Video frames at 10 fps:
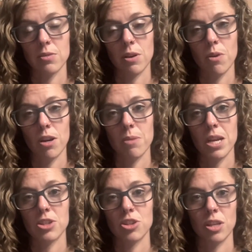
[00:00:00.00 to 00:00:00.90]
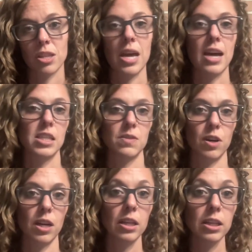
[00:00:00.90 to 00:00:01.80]
So I want to make sure that that is
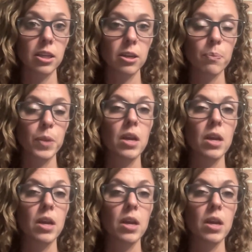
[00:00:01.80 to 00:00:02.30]
very clear,